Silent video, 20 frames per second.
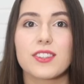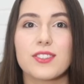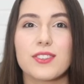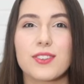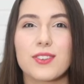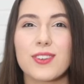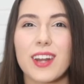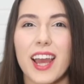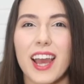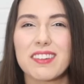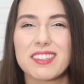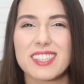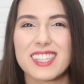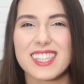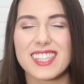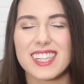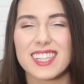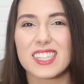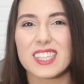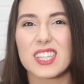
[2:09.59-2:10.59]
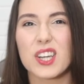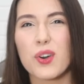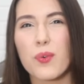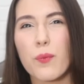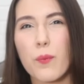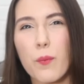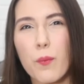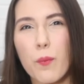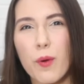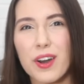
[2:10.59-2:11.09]
You don't have to stick to
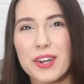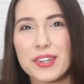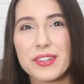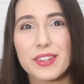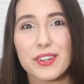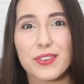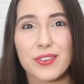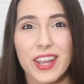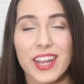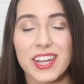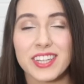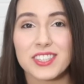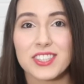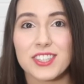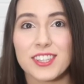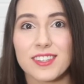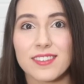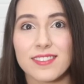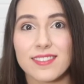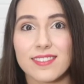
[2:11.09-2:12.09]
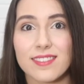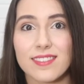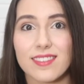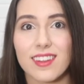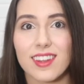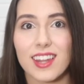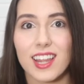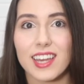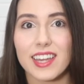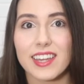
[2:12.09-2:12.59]
one location
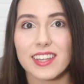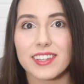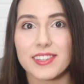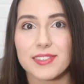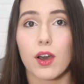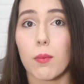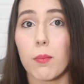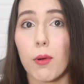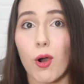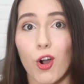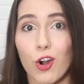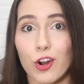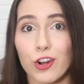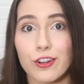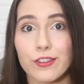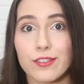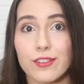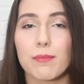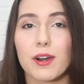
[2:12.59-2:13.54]
like a bar,